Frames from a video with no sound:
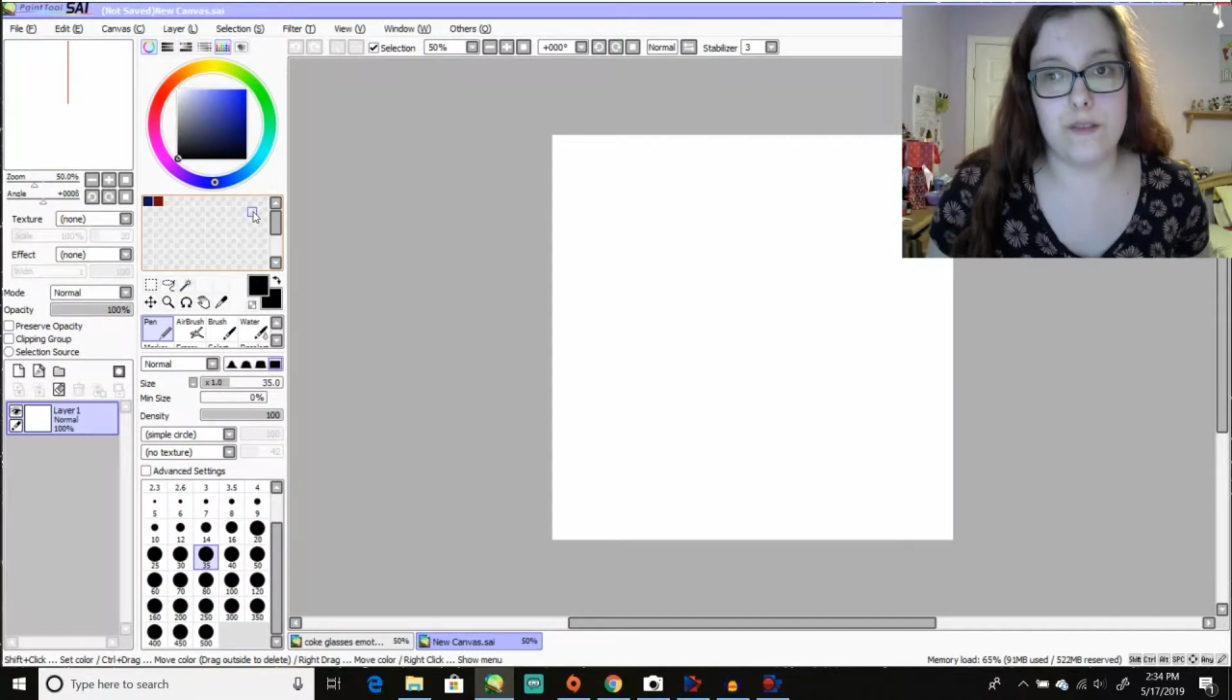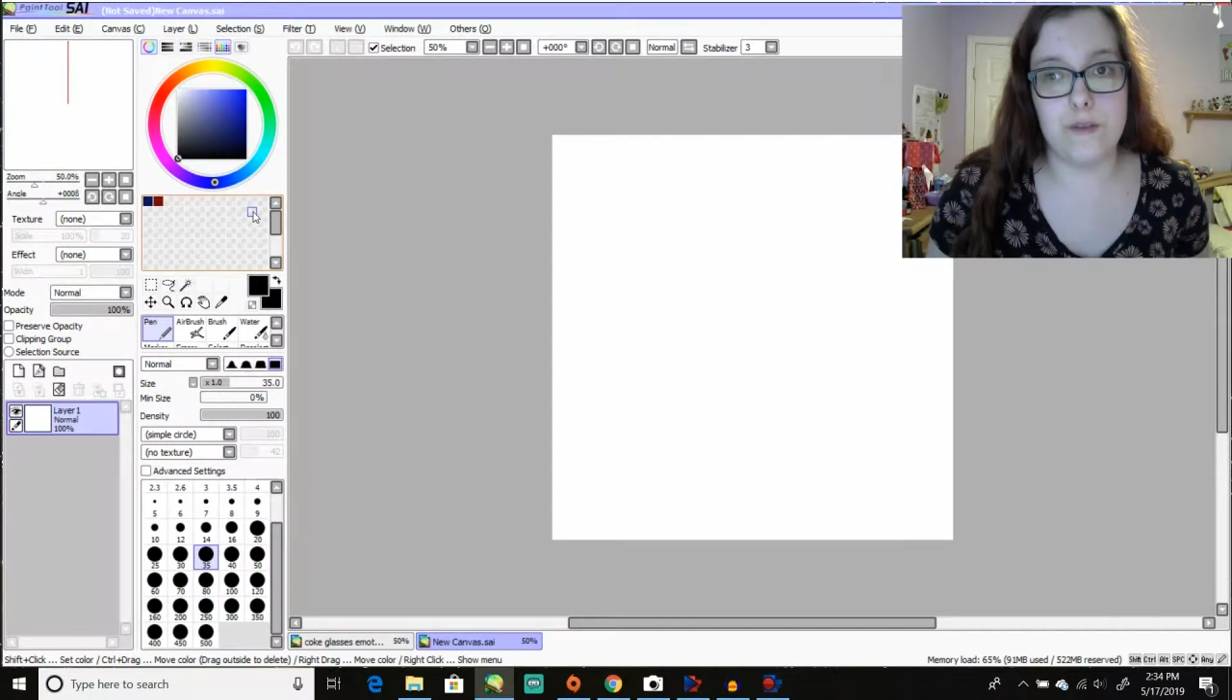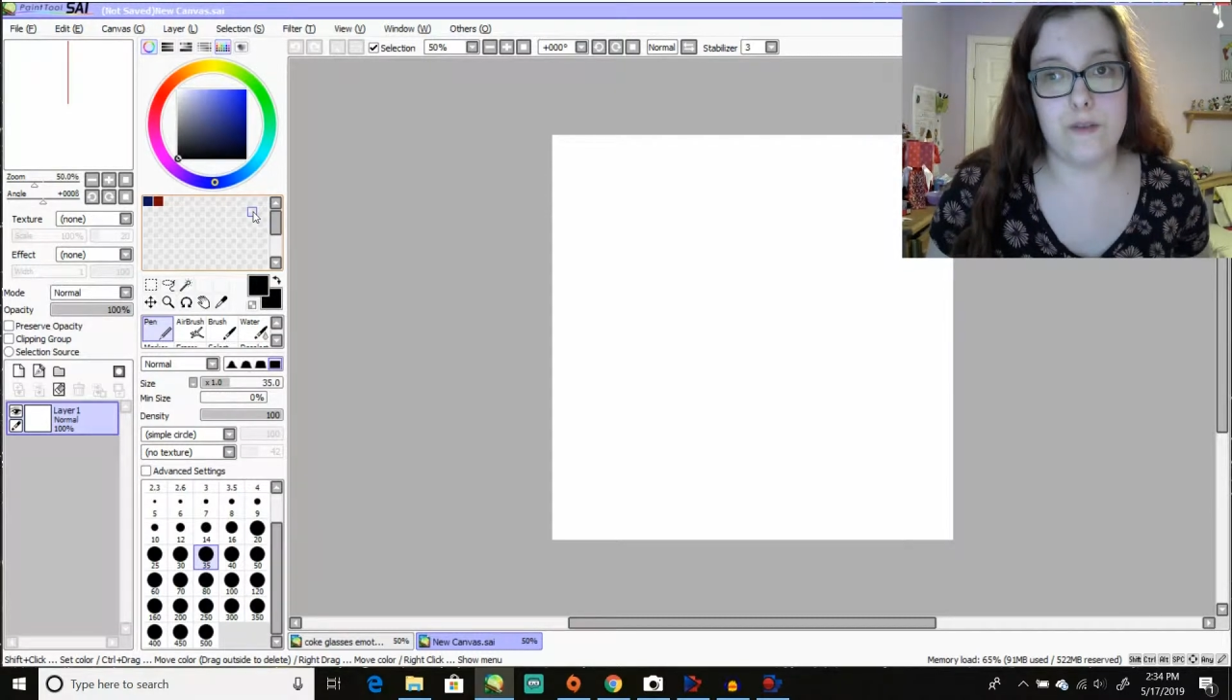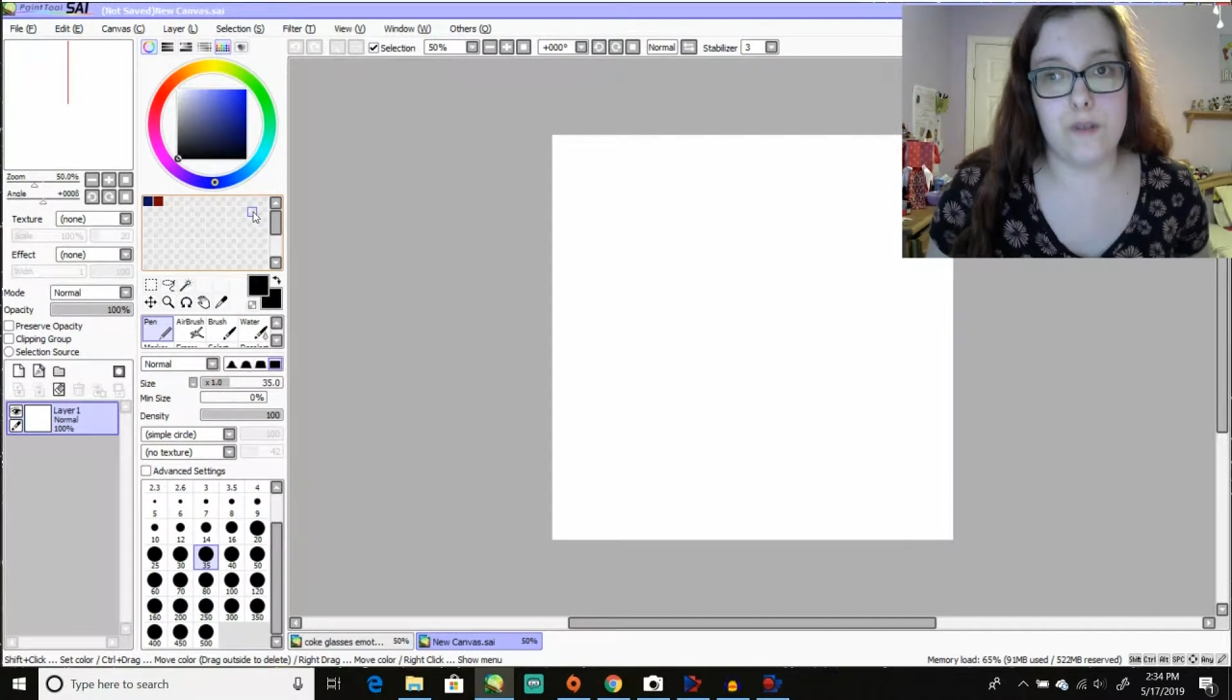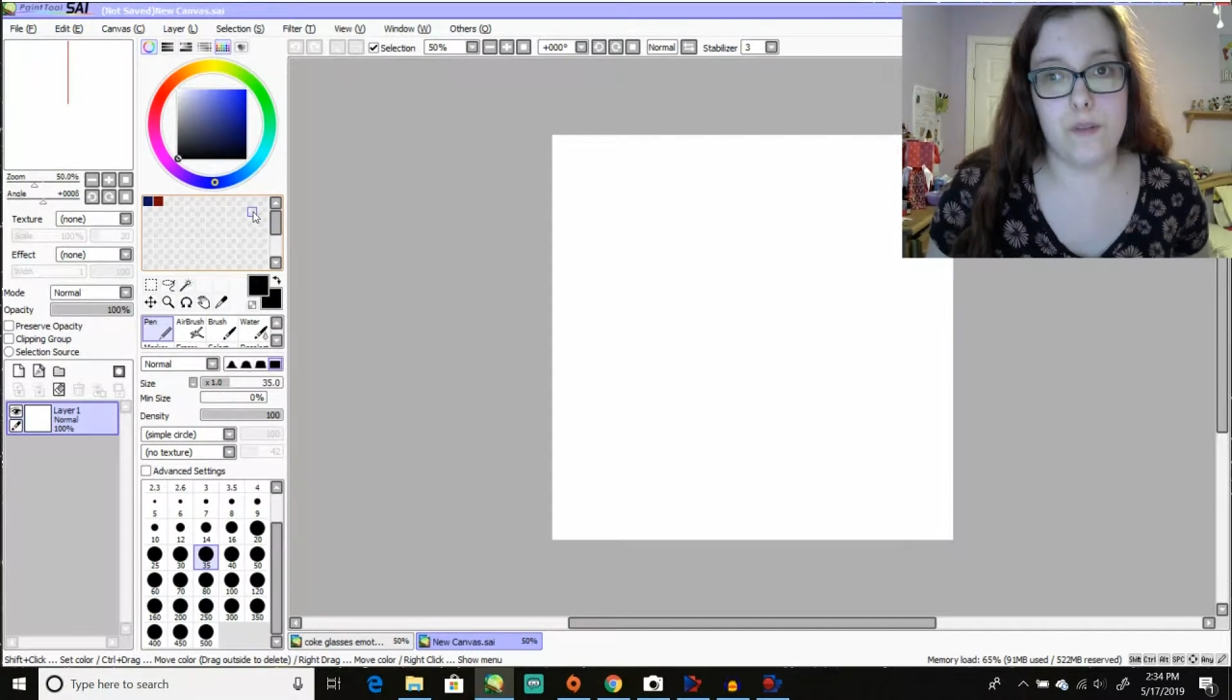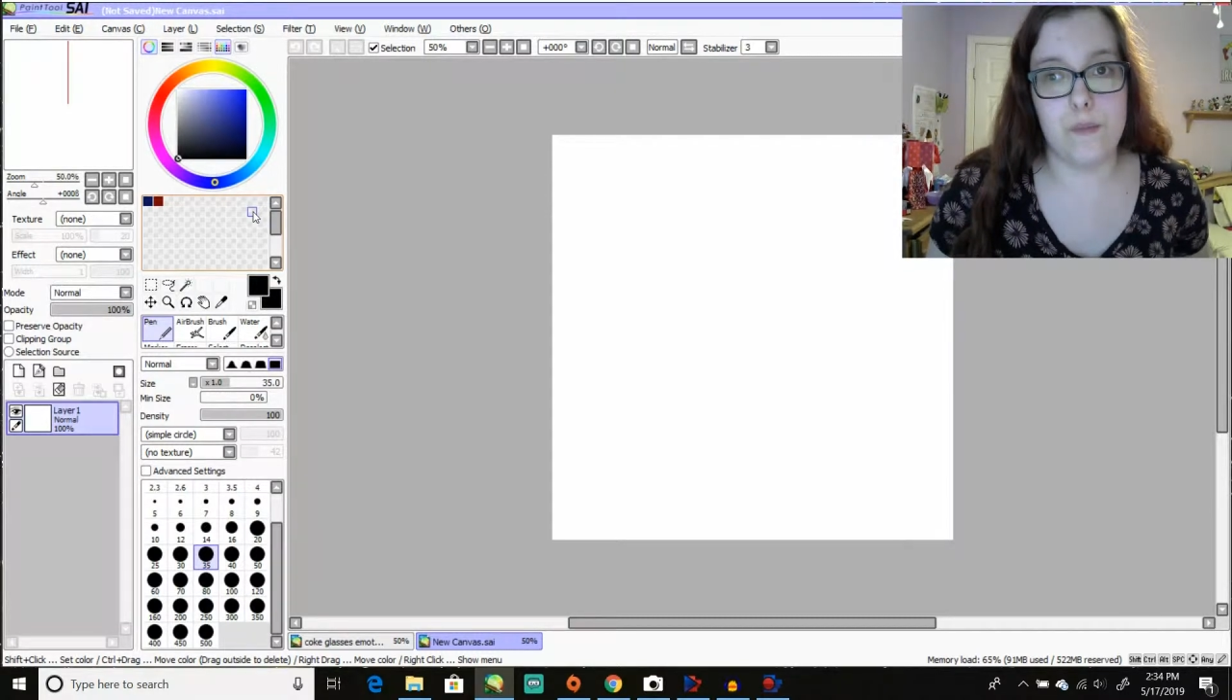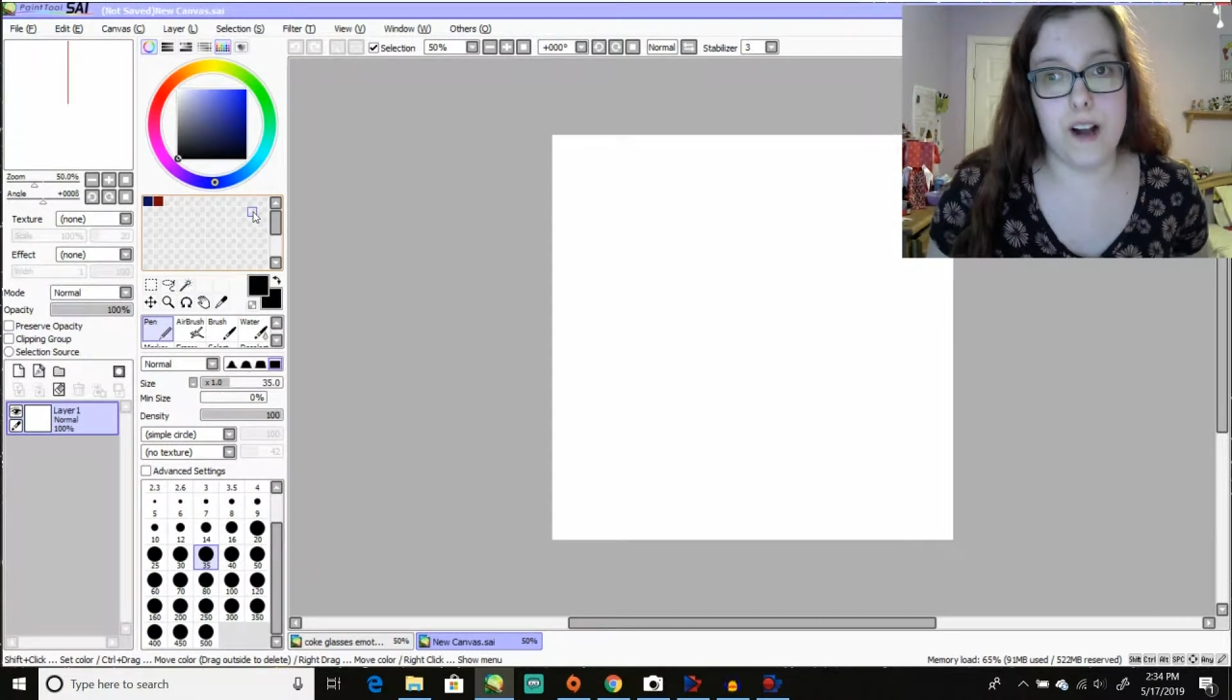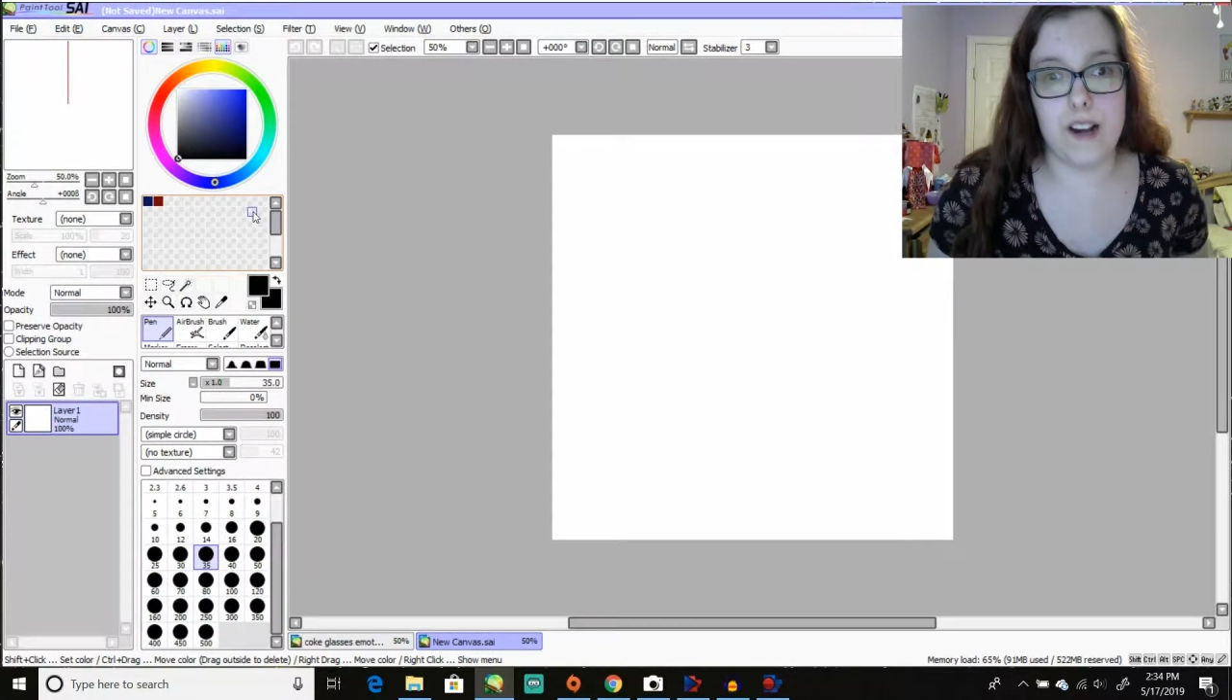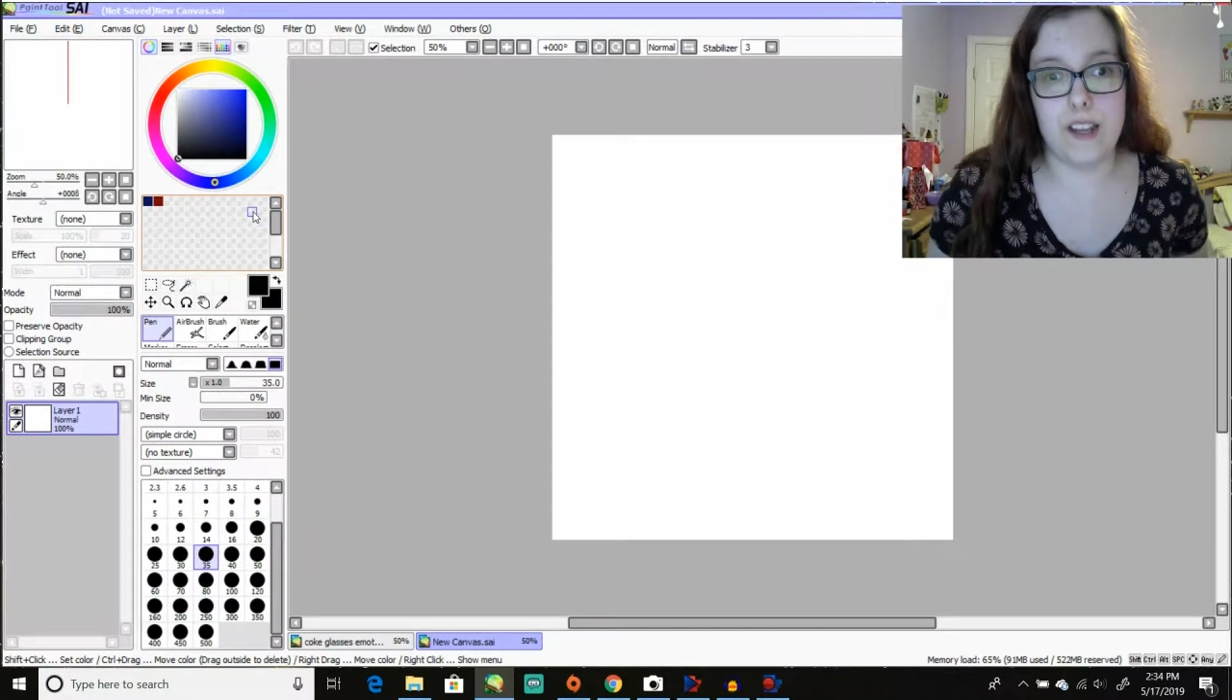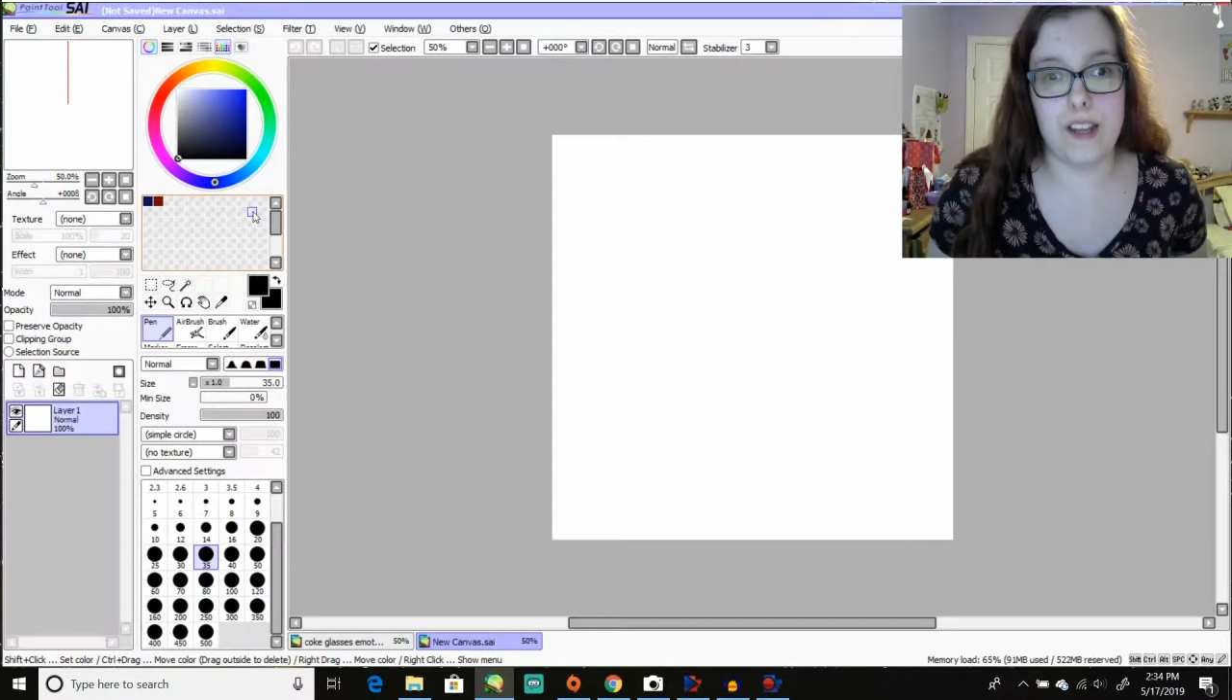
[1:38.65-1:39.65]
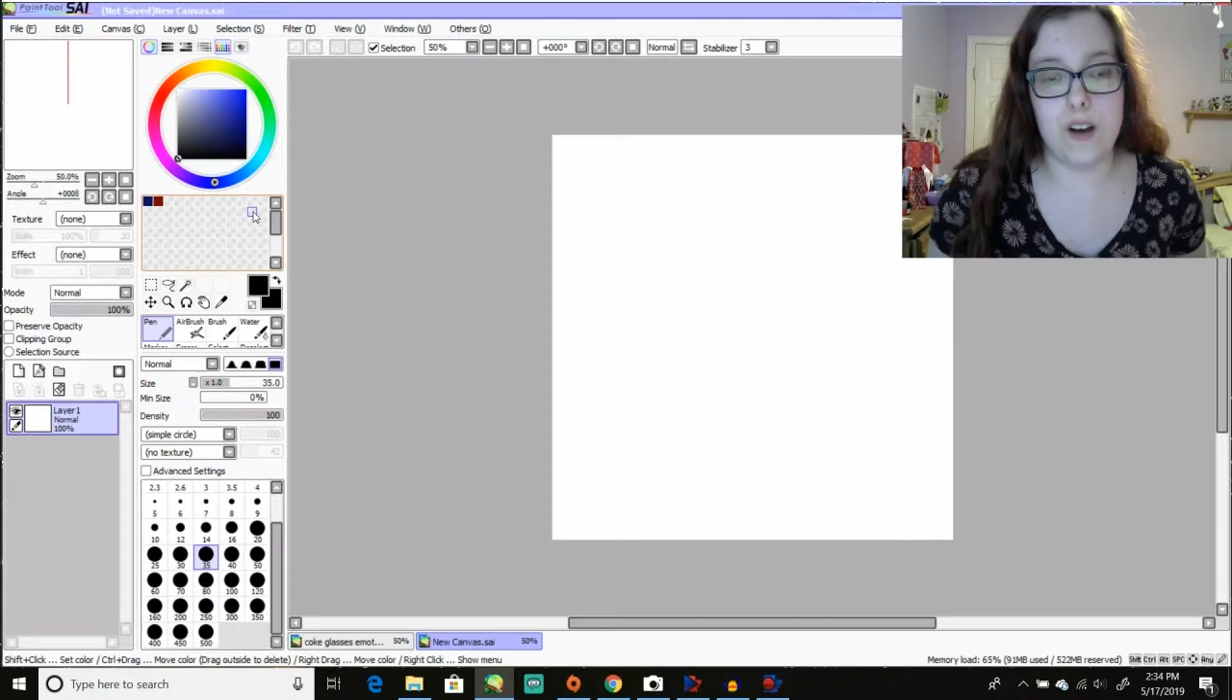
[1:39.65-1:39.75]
a full body.